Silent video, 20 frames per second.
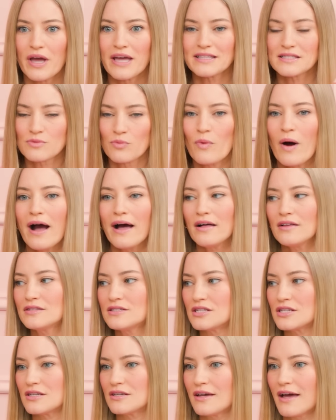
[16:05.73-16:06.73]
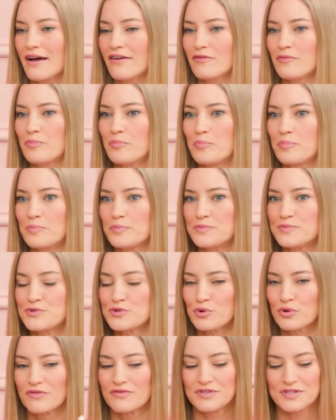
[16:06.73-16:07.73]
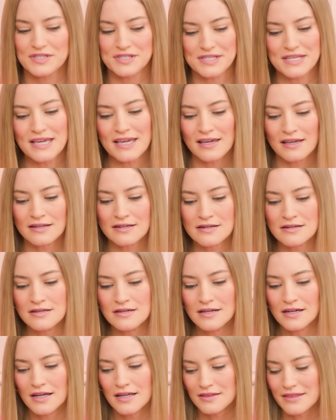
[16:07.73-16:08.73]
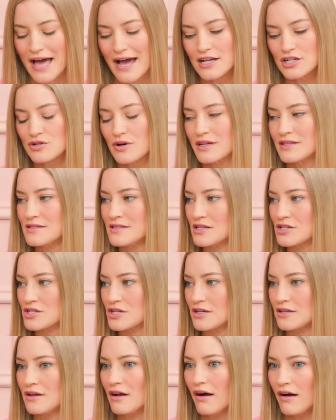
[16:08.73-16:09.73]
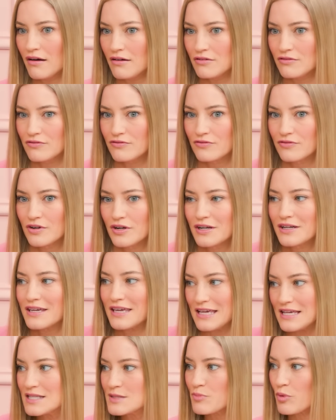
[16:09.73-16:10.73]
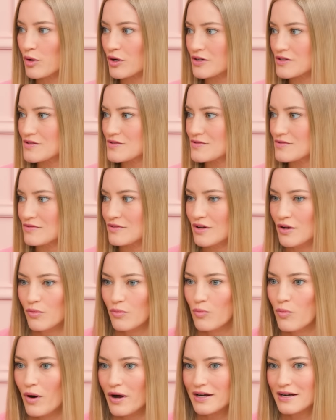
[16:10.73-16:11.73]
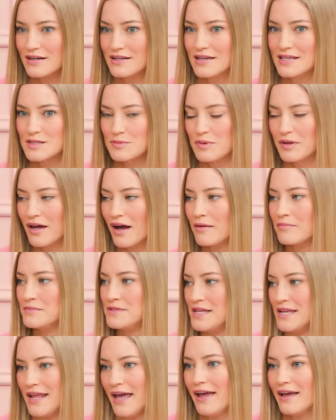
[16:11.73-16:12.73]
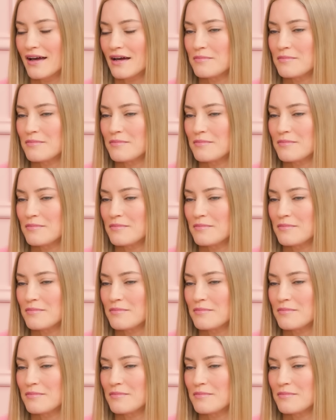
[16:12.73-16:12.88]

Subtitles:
It's wild to have sort of seen that transition of esports, what it has become today.